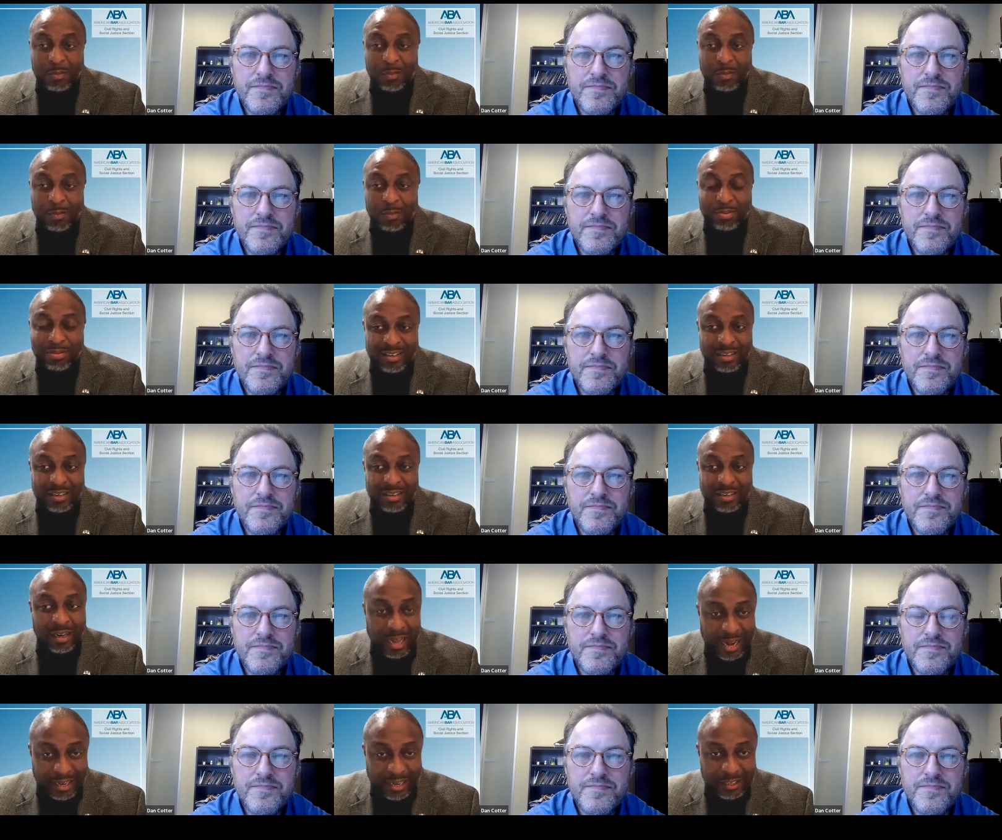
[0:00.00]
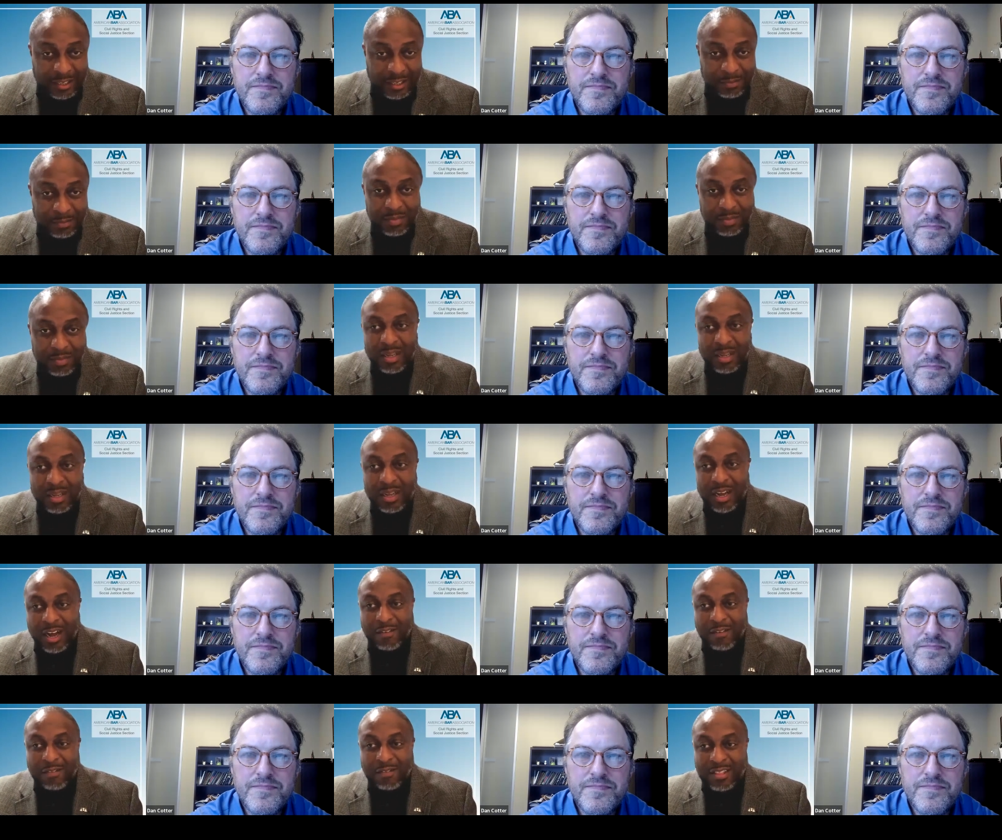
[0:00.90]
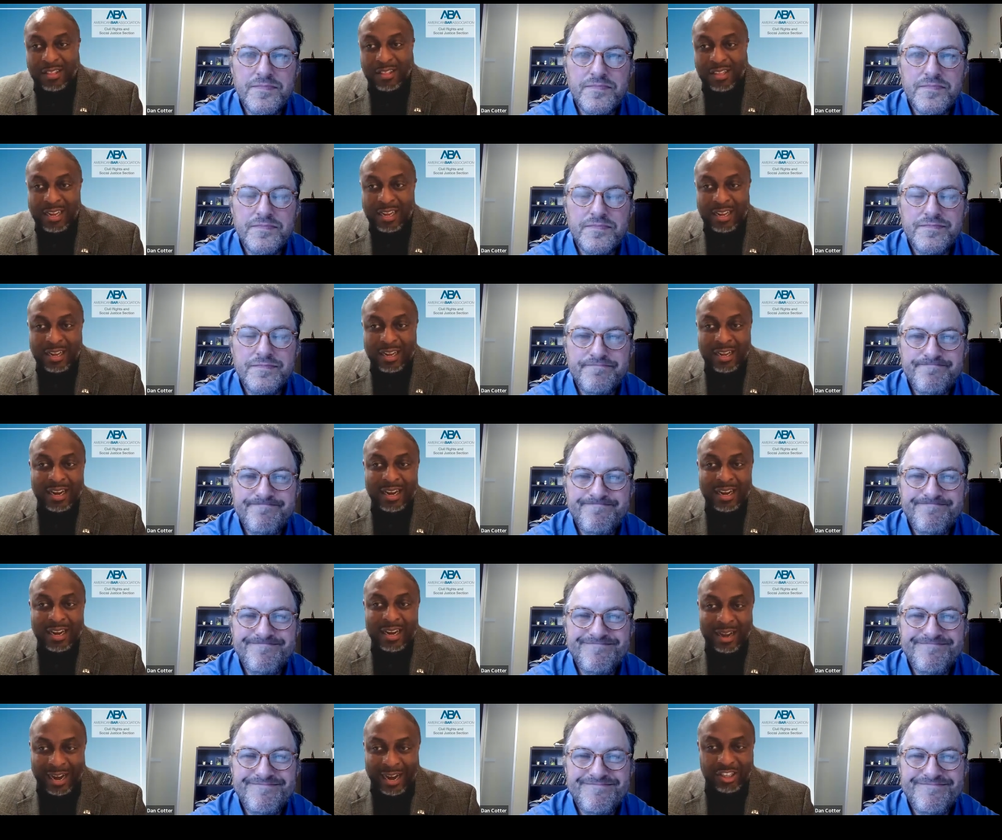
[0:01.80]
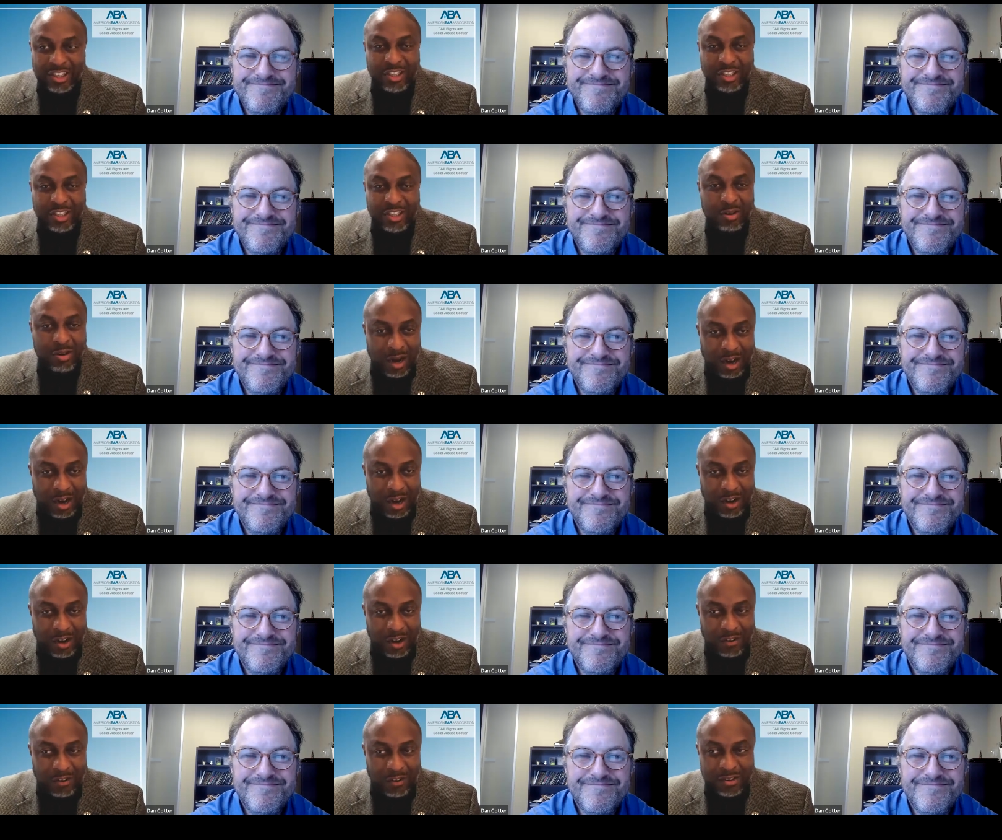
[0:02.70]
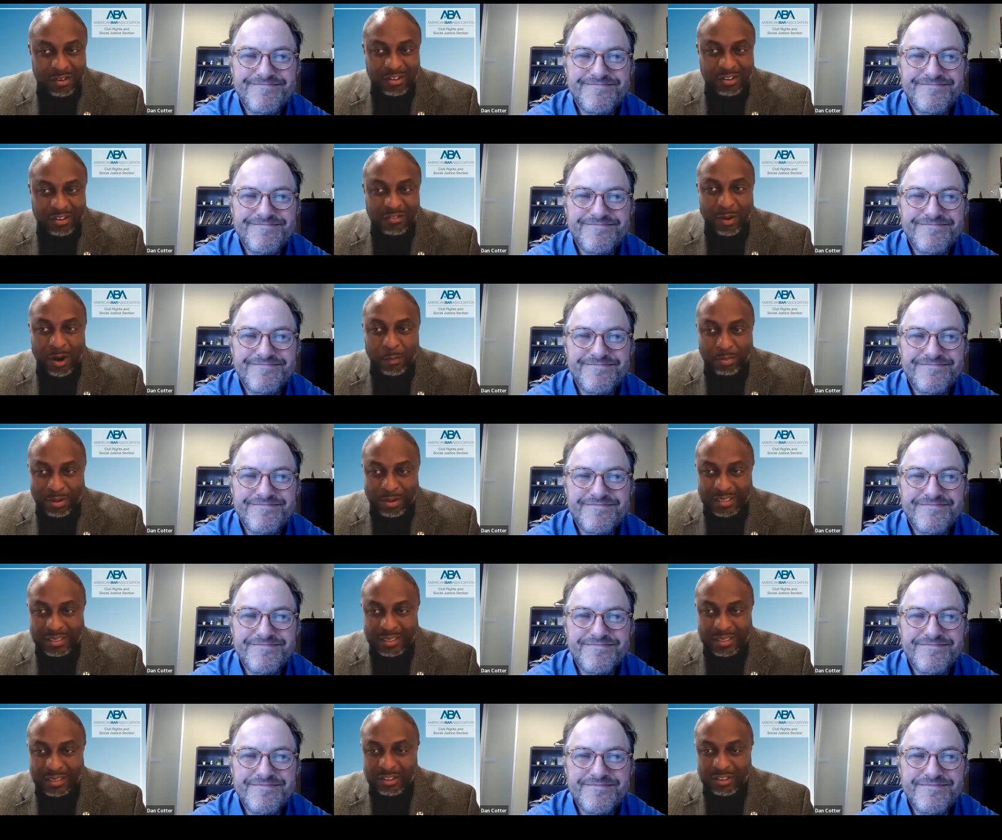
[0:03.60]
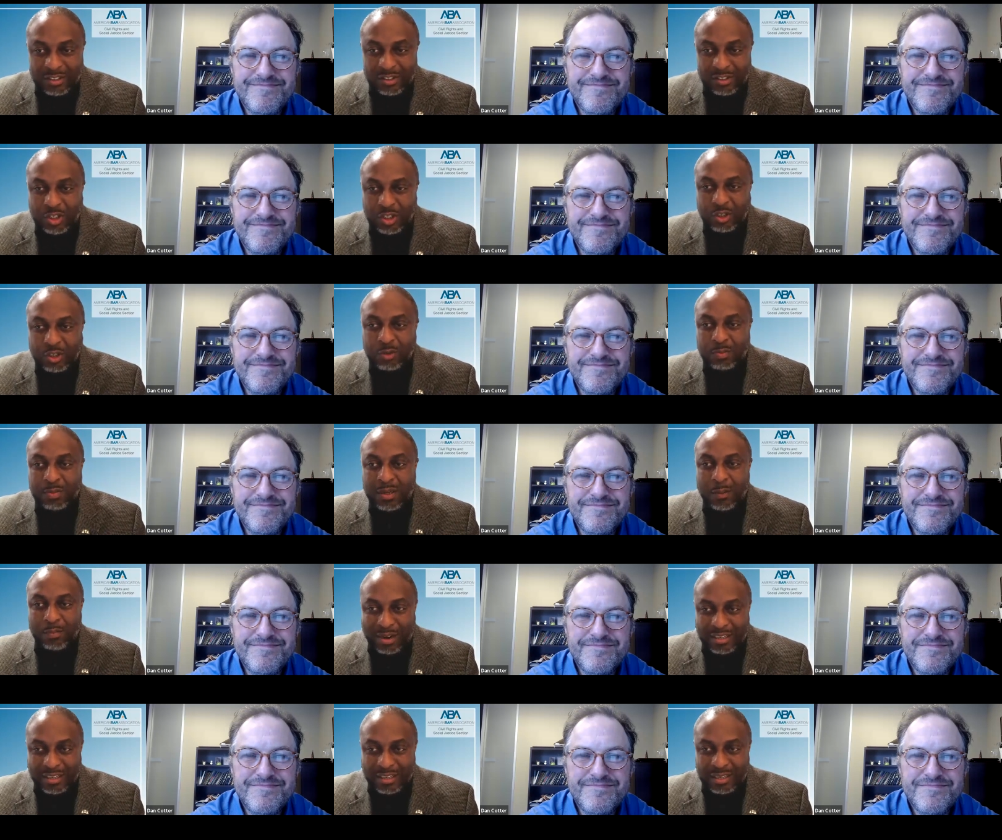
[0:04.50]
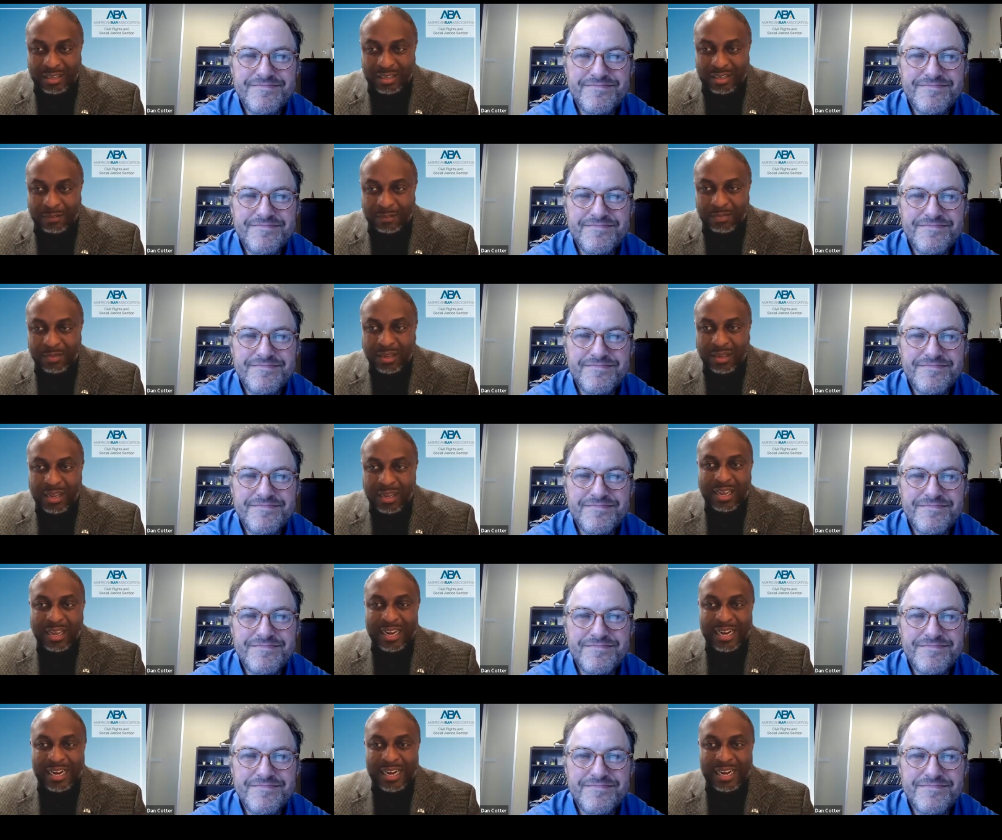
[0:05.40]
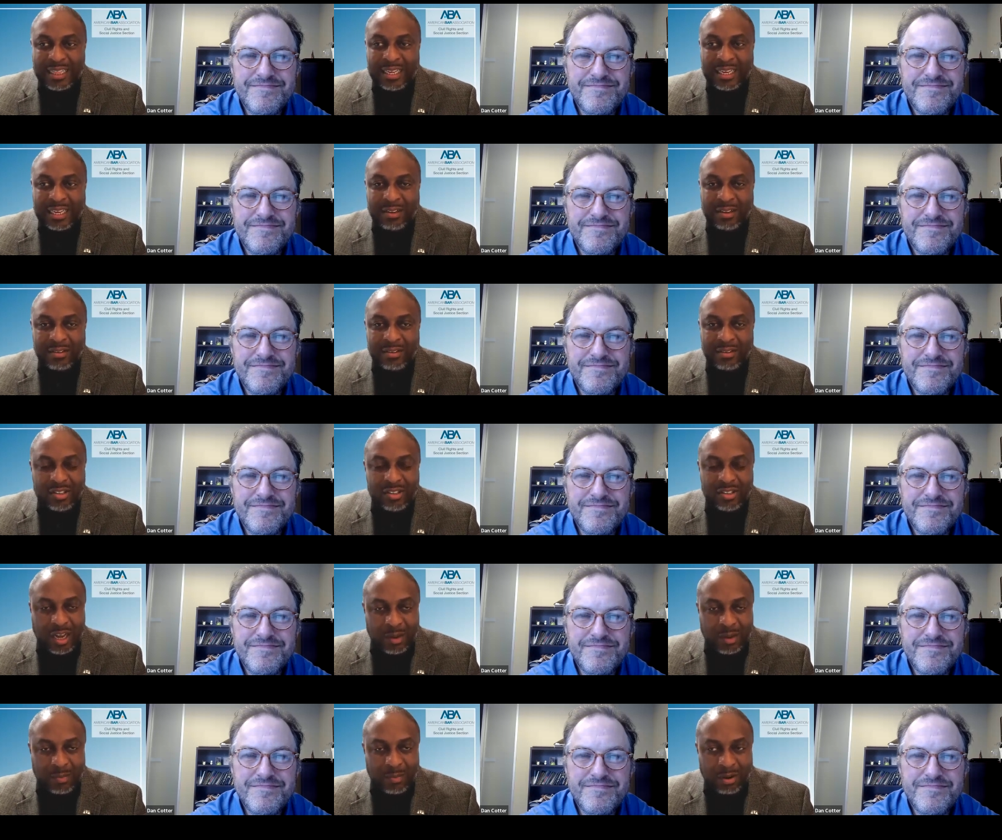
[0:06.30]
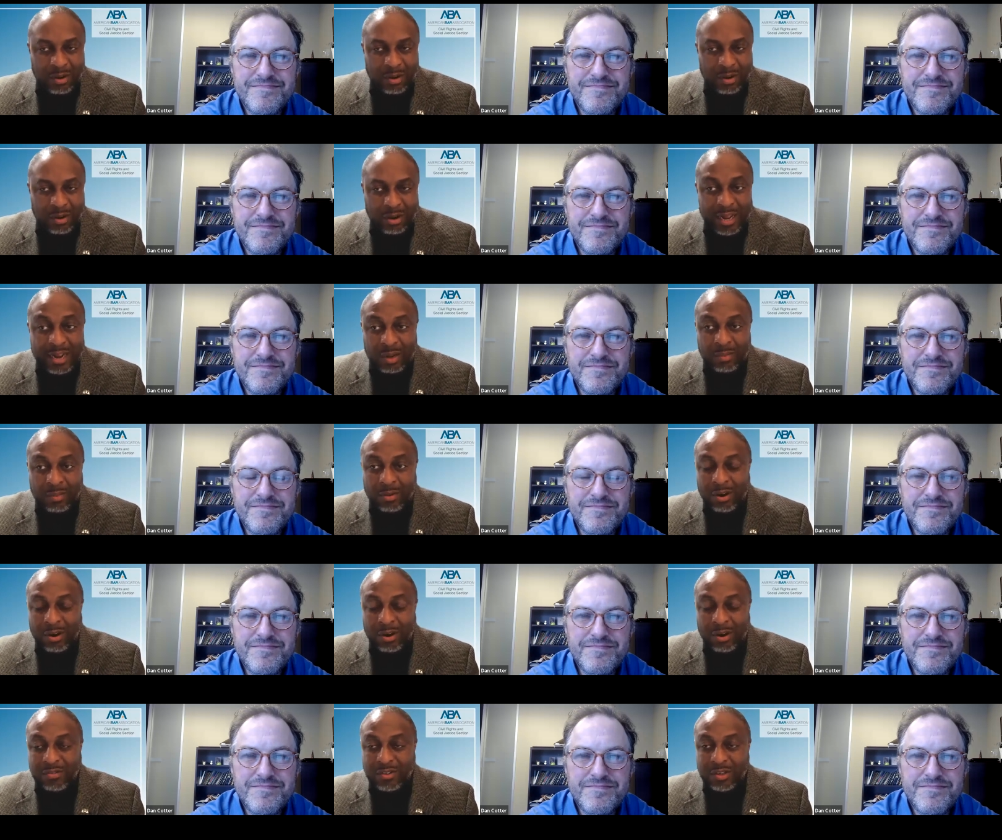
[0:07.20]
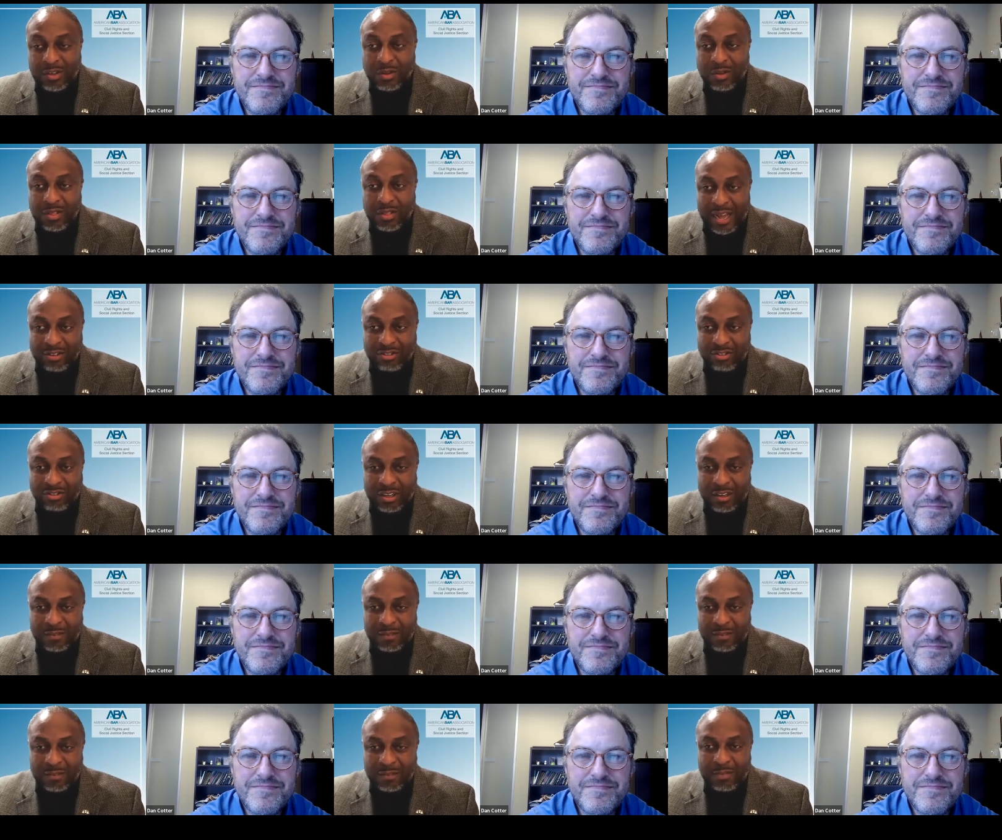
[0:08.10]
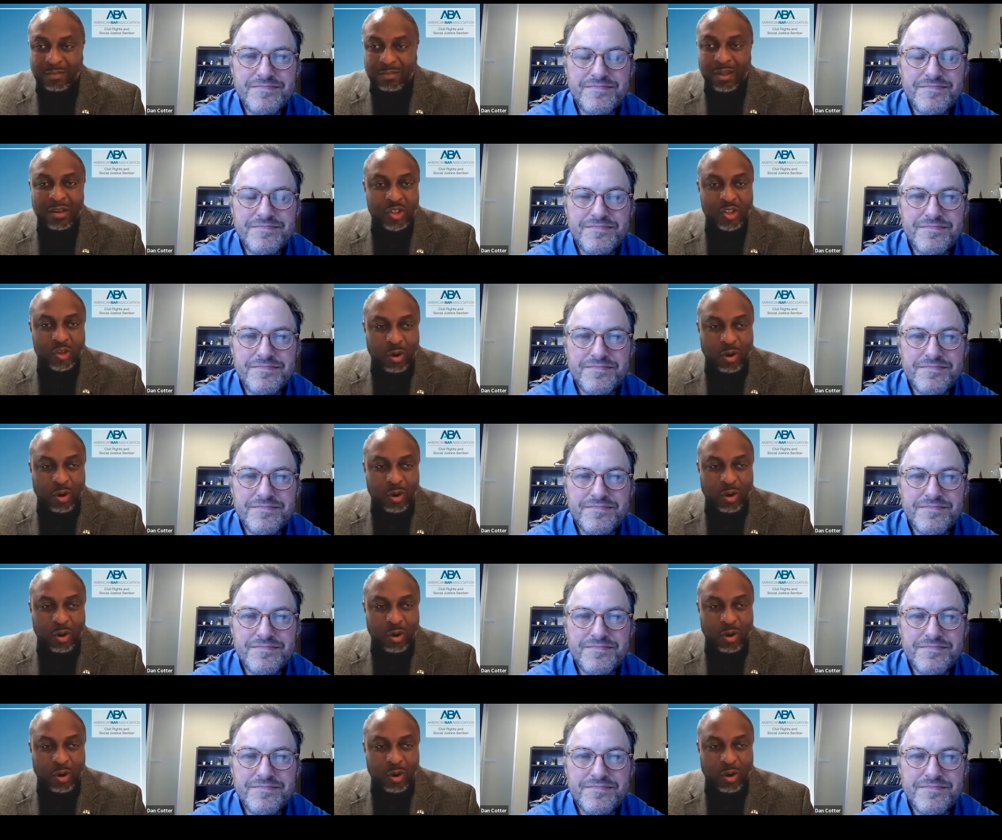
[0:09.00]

Speaker 1: is the president-elect of the National Conference of Bar Presidents, which will become president in the summer, late summer of two thousand